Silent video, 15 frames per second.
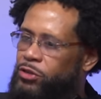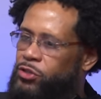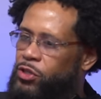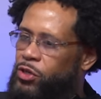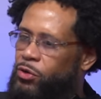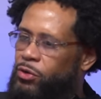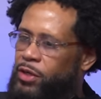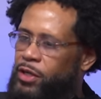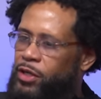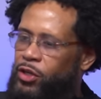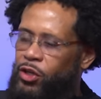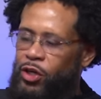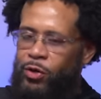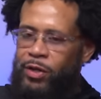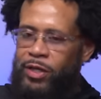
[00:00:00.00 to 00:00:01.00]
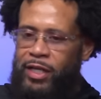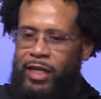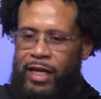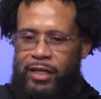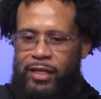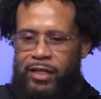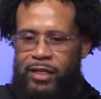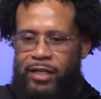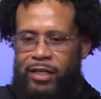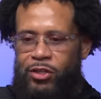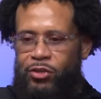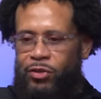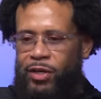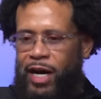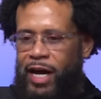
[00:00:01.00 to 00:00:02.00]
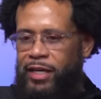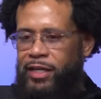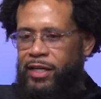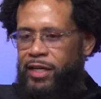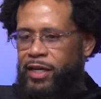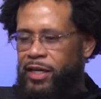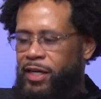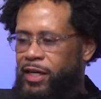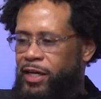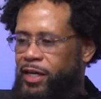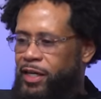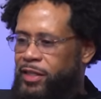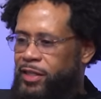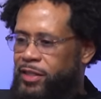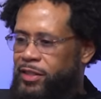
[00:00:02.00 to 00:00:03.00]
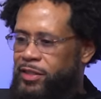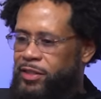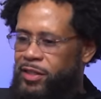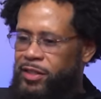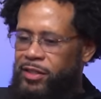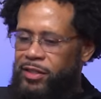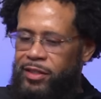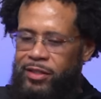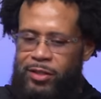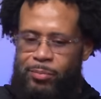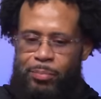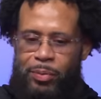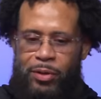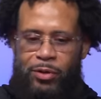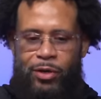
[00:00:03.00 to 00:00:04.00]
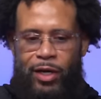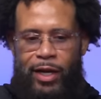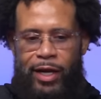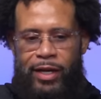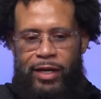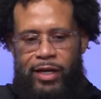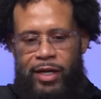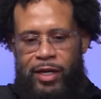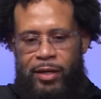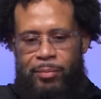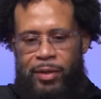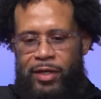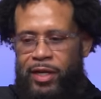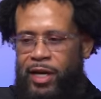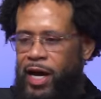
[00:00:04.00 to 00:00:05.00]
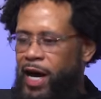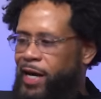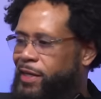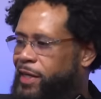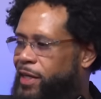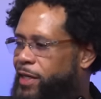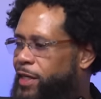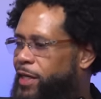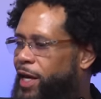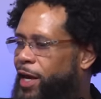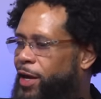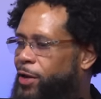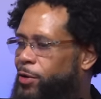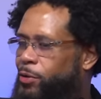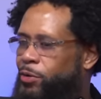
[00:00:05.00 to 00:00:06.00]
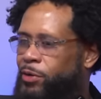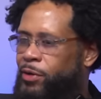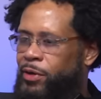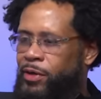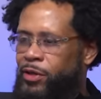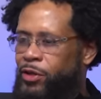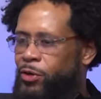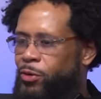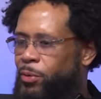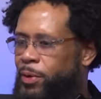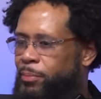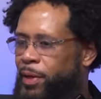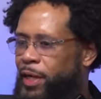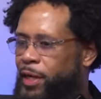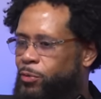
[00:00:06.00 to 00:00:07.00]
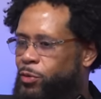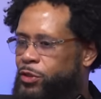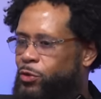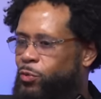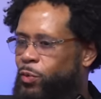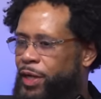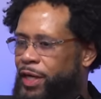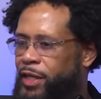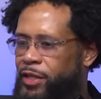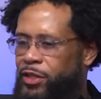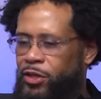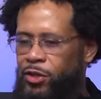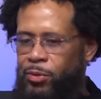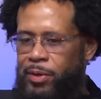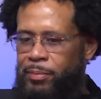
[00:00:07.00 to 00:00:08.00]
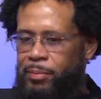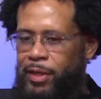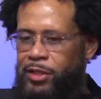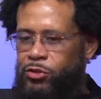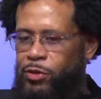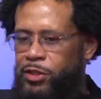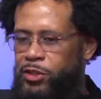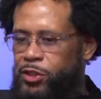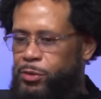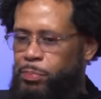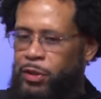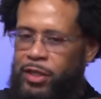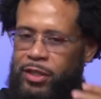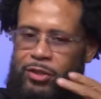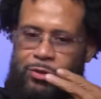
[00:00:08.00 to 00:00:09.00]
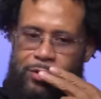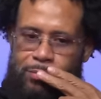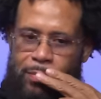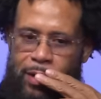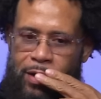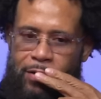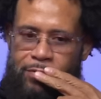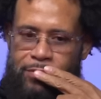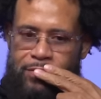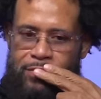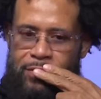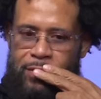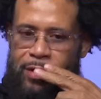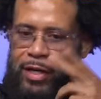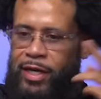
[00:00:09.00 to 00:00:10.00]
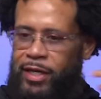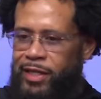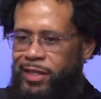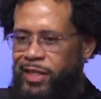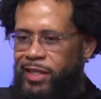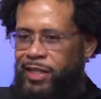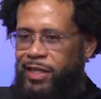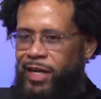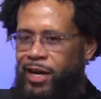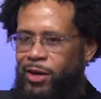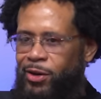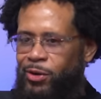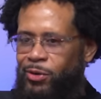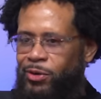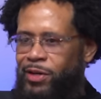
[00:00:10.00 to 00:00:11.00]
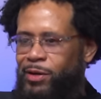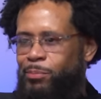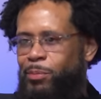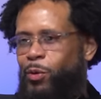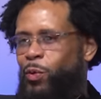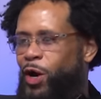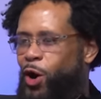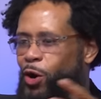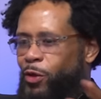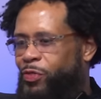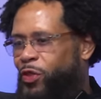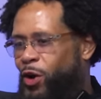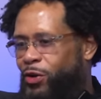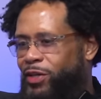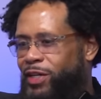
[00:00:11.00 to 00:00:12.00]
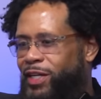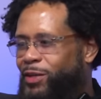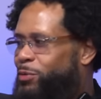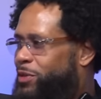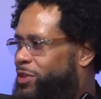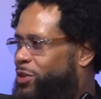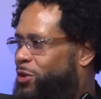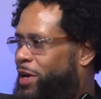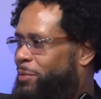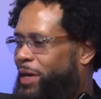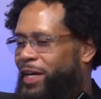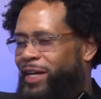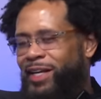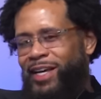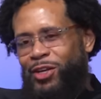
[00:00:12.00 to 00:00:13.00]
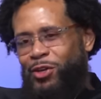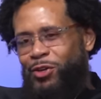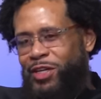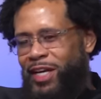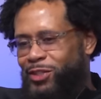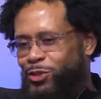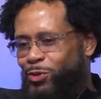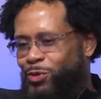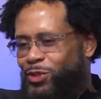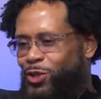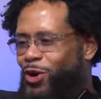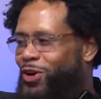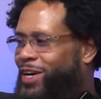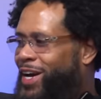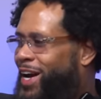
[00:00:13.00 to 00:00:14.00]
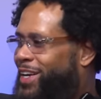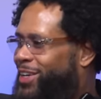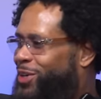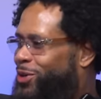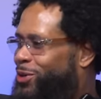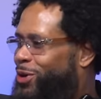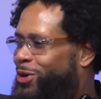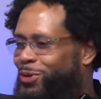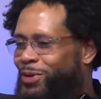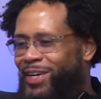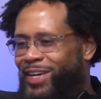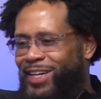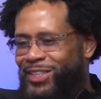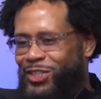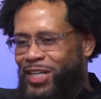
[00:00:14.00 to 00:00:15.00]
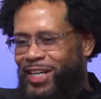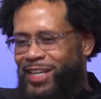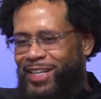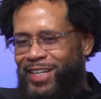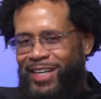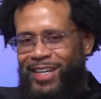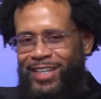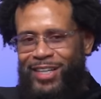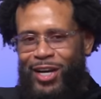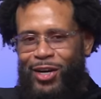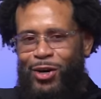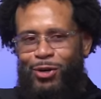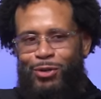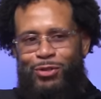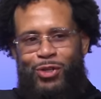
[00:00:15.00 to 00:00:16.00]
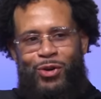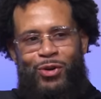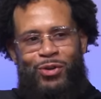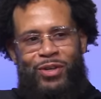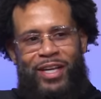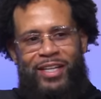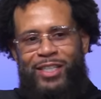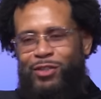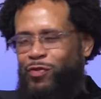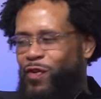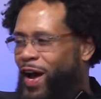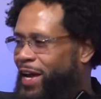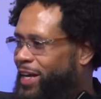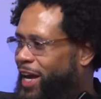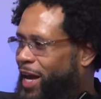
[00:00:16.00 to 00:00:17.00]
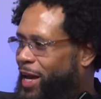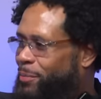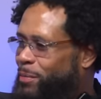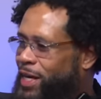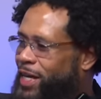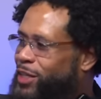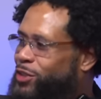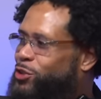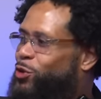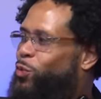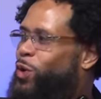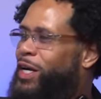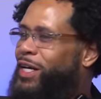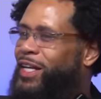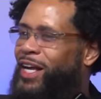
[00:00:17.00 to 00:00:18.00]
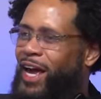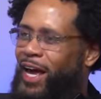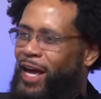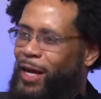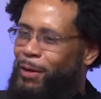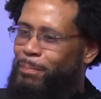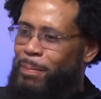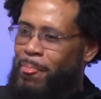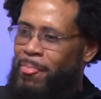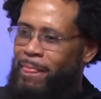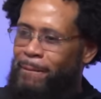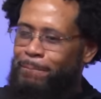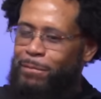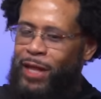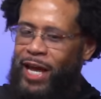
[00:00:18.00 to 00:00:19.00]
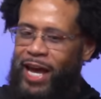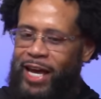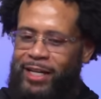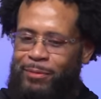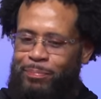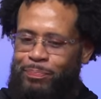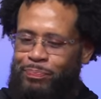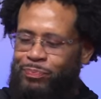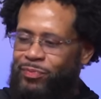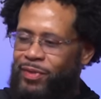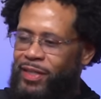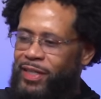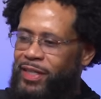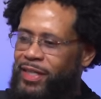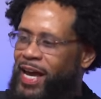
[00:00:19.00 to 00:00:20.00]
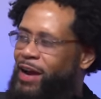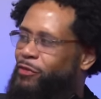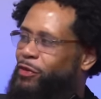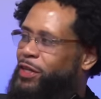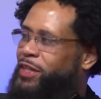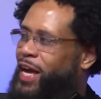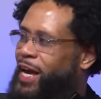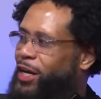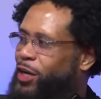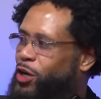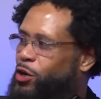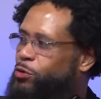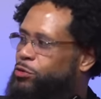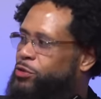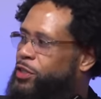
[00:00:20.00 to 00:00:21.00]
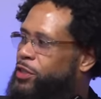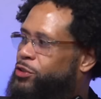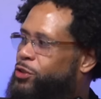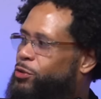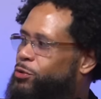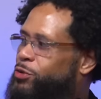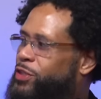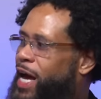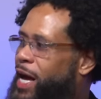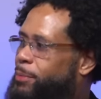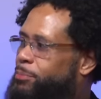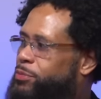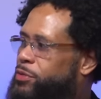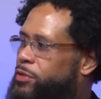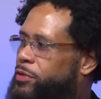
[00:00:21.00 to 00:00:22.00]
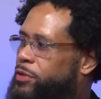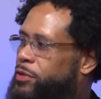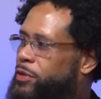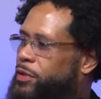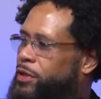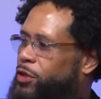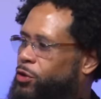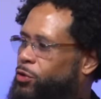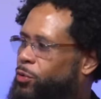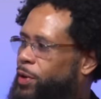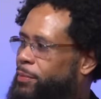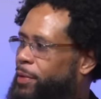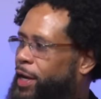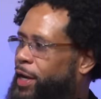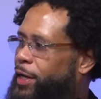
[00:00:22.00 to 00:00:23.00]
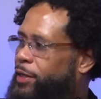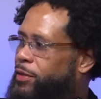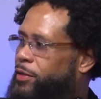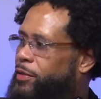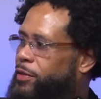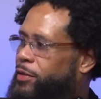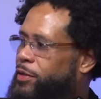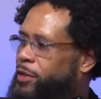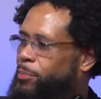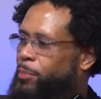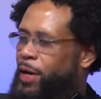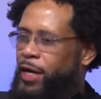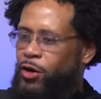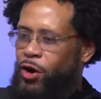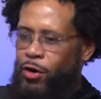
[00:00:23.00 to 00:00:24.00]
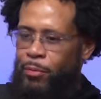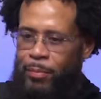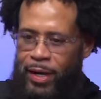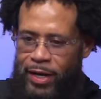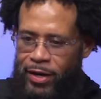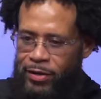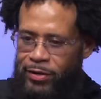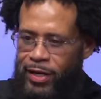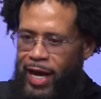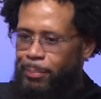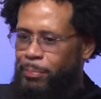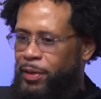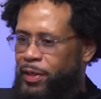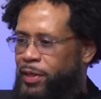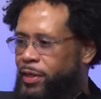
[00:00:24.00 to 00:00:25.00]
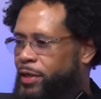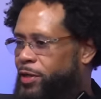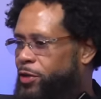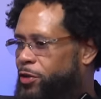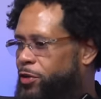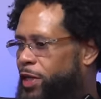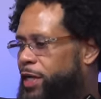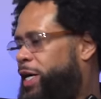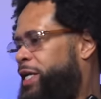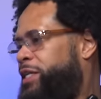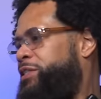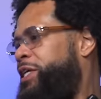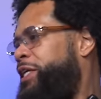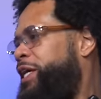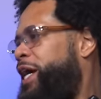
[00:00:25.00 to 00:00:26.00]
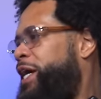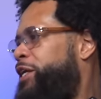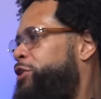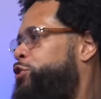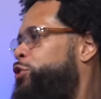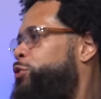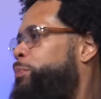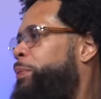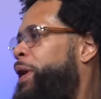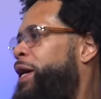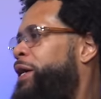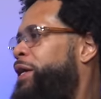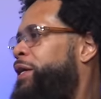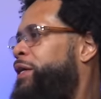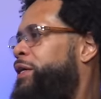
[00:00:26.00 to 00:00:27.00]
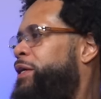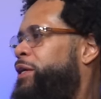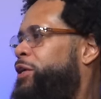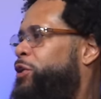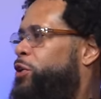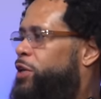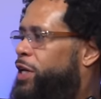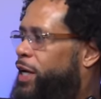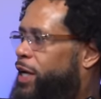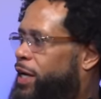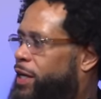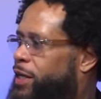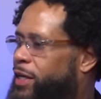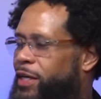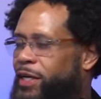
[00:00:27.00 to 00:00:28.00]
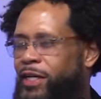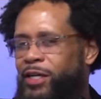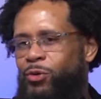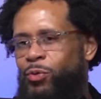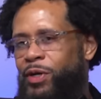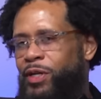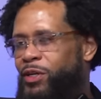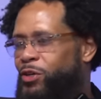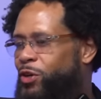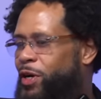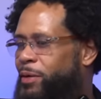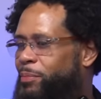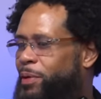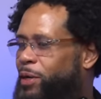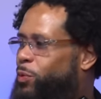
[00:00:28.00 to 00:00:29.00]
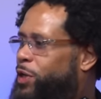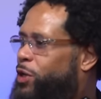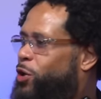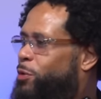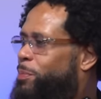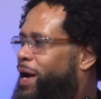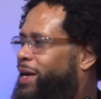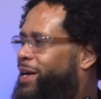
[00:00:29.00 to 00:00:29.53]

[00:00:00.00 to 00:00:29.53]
So, you know, and then you got uh, uh, the, the, the Bill Clinton them and I Didn't Inhale, you know what I mean, with the weed, you know what I mean? So he just put it to his mouth and he didn't inhale. But we all thought that it was, you know what I mean? You dig? So it's all kind of little shit that goes on in this fight game. It's the one game that everything goes. There's no stops. You know what I mean? The man called my hair nappy. You dig? I said he had a toupee. You dig? We, you know what I mean? We go back.